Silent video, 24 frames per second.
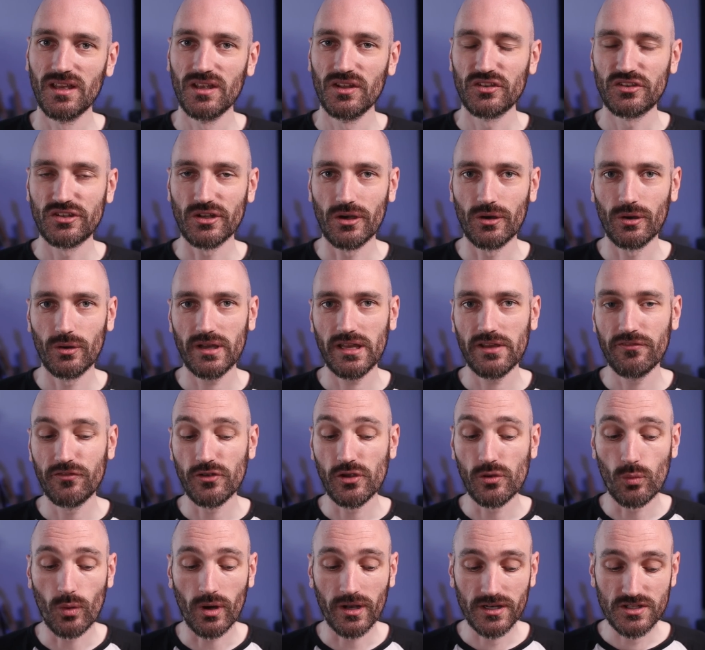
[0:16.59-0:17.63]
So if
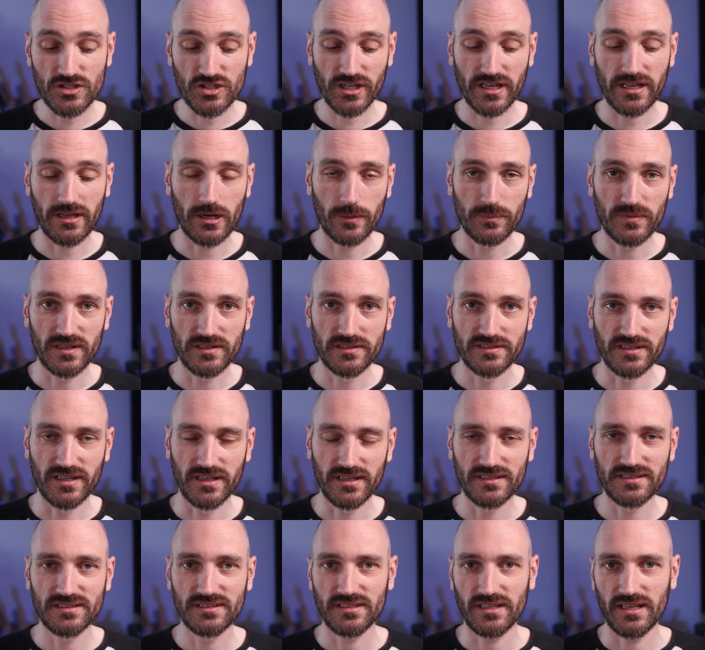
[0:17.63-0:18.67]
you want to check out Update
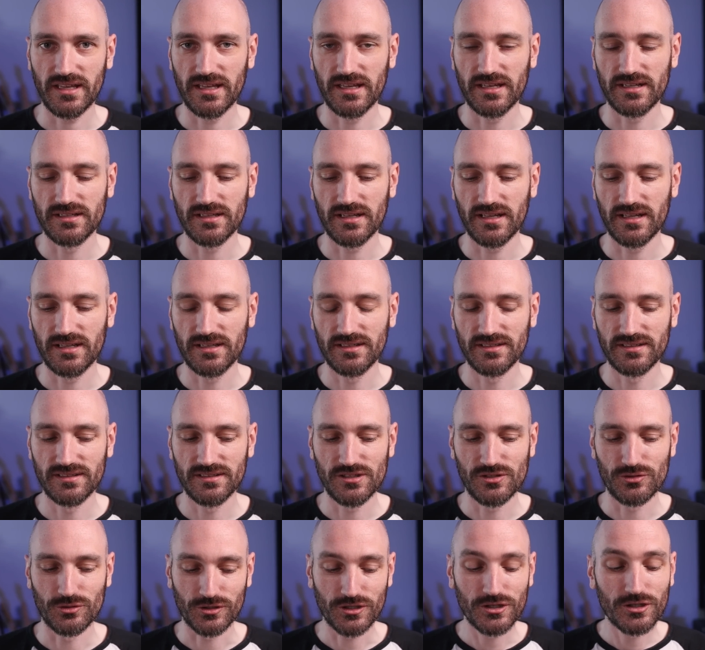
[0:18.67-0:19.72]
6 and
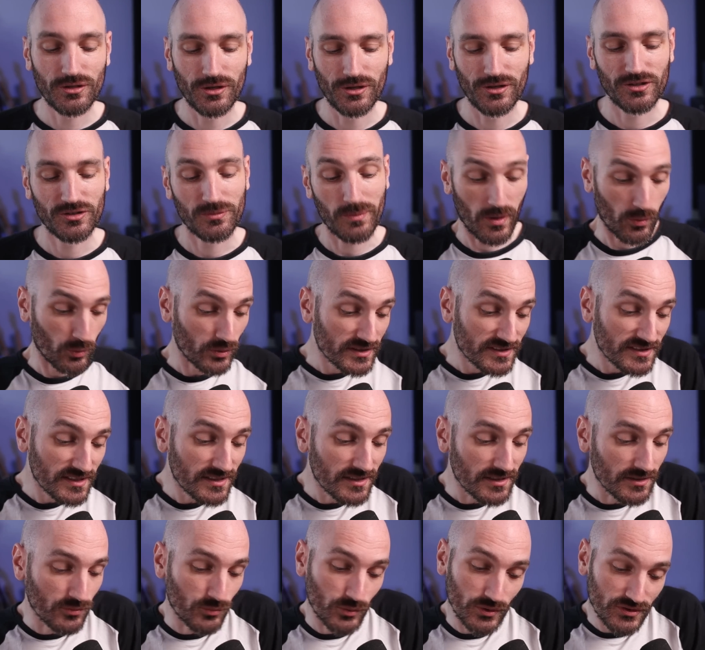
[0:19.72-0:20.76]
you're curious about what's in it,